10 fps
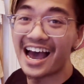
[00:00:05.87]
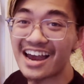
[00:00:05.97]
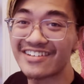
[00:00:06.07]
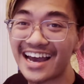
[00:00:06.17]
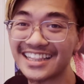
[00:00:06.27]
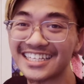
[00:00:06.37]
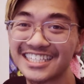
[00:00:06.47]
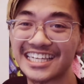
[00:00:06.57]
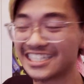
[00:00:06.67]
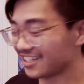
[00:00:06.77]
I've had this
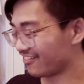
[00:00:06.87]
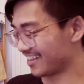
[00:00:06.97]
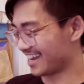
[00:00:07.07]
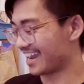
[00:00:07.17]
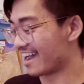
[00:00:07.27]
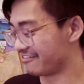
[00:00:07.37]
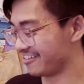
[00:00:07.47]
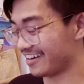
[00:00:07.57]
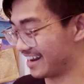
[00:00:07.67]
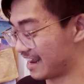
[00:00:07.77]
list for like ever
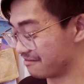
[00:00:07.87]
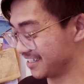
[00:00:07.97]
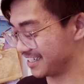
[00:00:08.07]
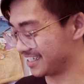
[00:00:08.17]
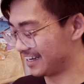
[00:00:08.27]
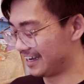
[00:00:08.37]
and I was just...